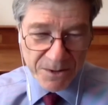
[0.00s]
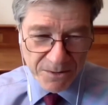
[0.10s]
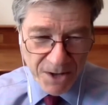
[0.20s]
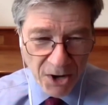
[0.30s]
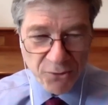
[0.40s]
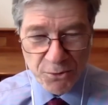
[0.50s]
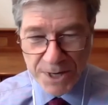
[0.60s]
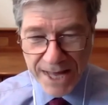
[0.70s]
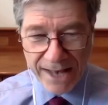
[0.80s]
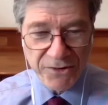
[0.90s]

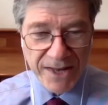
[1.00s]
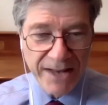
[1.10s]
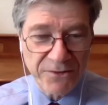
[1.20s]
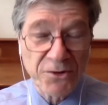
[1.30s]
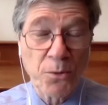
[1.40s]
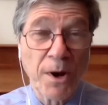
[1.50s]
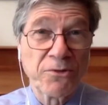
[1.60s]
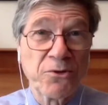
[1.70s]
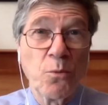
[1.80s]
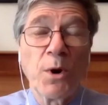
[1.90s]
country has to ask the
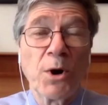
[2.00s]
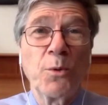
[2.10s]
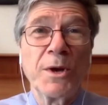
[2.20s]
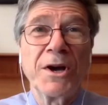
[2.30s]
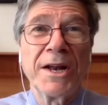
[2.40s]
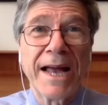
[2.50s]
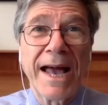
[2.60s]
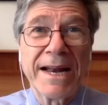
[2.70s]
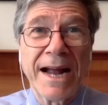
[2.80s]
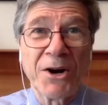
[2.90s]
question, where are we going to
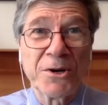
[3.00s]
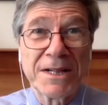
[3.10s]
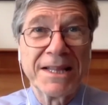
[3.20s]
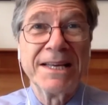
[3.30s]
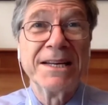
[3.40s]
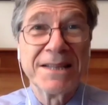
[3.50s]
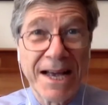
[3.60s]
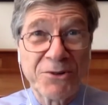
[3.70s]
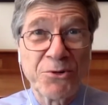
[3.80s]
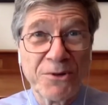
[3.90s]
get our clean
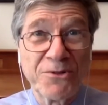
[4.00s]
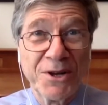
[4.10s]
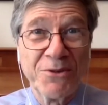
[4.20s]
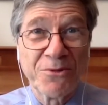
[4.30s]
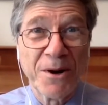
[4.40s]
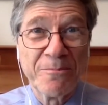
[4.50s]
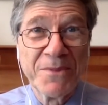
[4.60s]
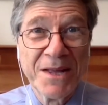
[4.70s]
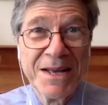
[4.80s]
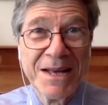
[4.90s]
electricity from?
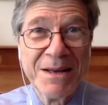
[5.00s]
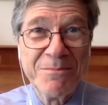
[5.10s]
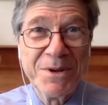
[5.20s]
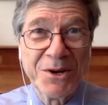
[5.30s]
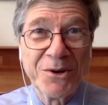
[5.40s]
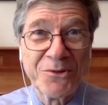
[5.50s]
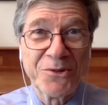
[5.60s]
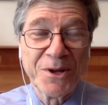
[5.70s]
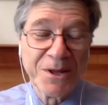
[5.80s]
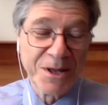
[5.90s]
Because
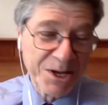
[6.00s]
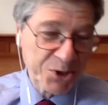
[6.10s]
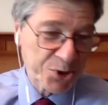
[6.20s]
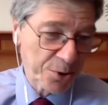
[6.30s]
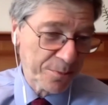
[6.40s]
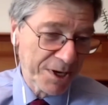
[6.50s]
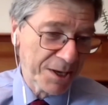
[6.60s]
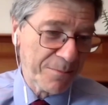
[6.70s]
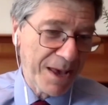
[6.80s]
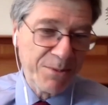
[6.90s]
in Germany,
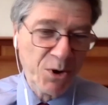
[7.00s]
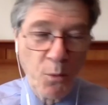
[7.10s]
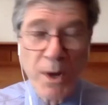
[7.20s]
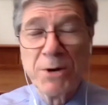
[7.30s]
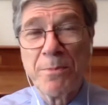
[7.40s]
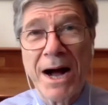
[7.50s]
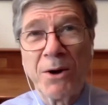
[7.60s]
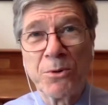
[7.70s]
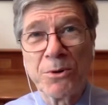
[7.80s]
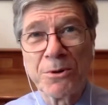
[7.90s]
it may be wind
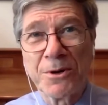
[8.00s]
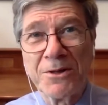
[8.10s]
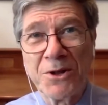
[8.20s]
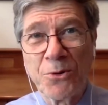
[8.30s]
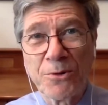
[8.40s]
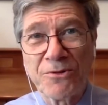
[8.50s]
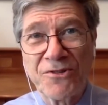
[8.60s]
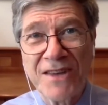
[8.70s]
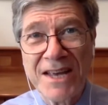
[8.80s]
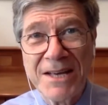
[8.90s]
power in the North
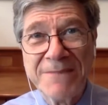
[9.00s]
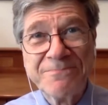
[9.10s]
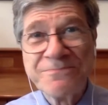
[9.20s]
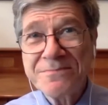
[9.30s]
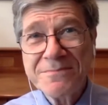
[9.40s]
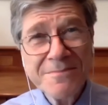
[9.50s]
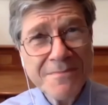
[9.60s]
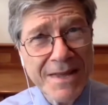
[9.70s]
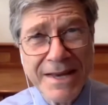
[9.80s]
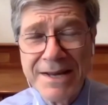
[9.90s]
Sea.
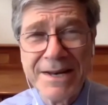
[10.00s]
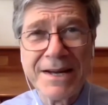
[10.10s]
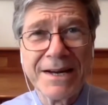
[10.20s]
In